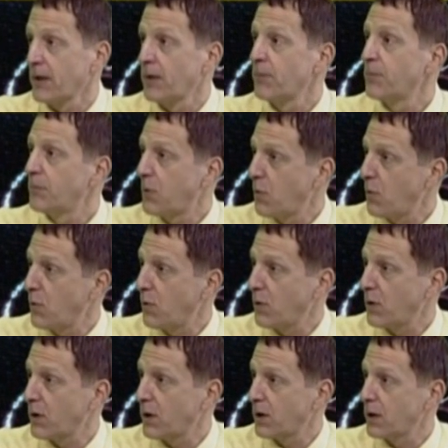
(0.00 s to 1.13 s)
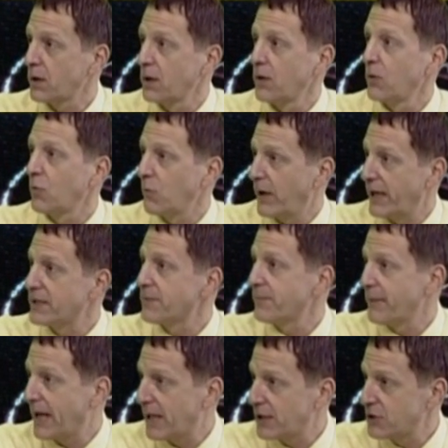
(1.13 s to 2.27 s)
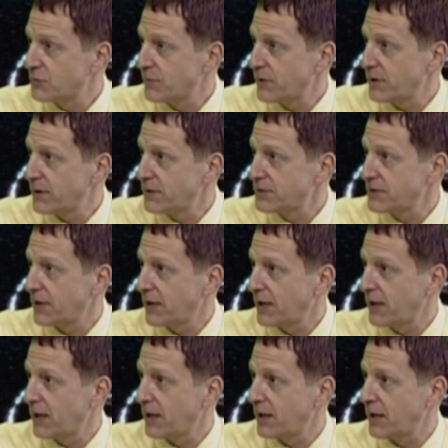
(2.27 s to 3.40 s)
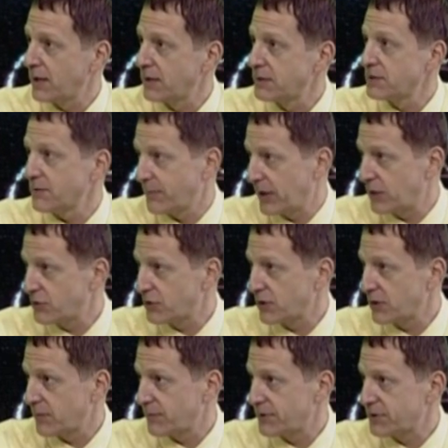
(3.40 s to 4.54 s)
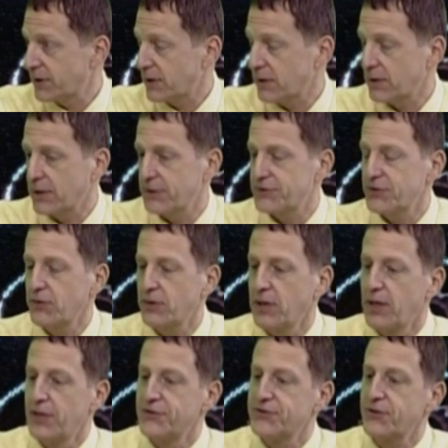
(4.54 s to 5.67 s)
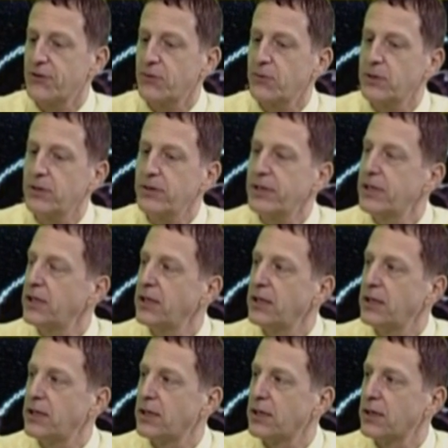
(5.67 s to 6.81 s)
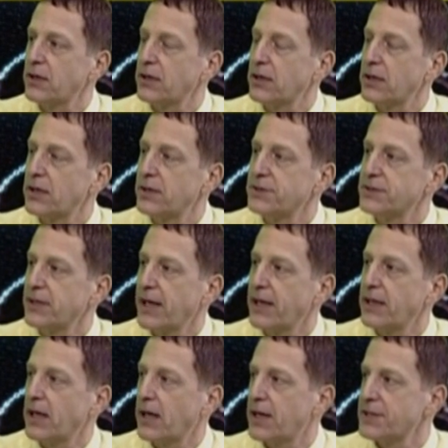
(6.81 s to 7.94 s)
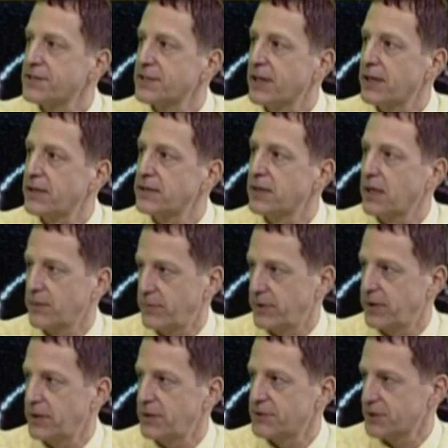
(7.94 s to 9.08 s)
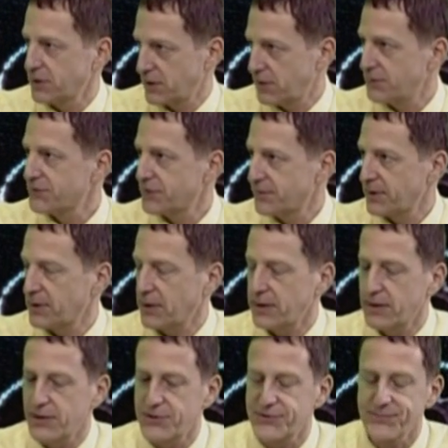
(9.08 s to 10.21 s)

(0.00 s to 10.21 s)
poor weight management and dementia in particular. And so the real key here is late onset diabetes, and it goes something like this.